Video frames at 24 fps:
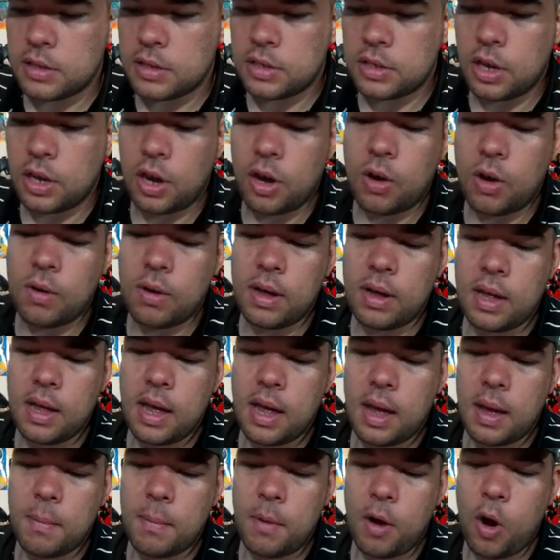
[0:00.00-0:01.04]
So
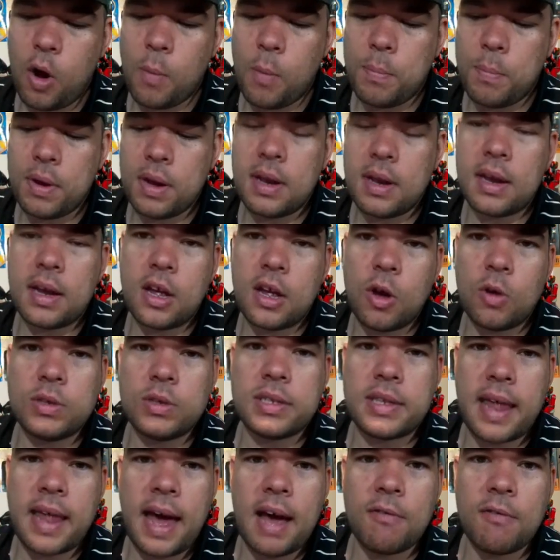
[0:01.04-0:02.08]
I'm hoping it goes
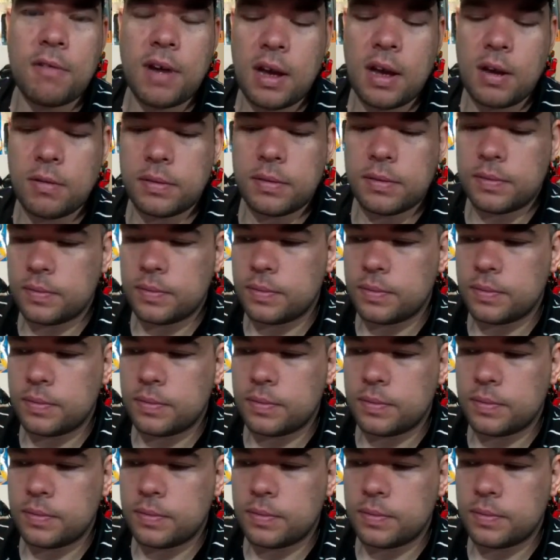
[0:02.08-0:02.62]
that route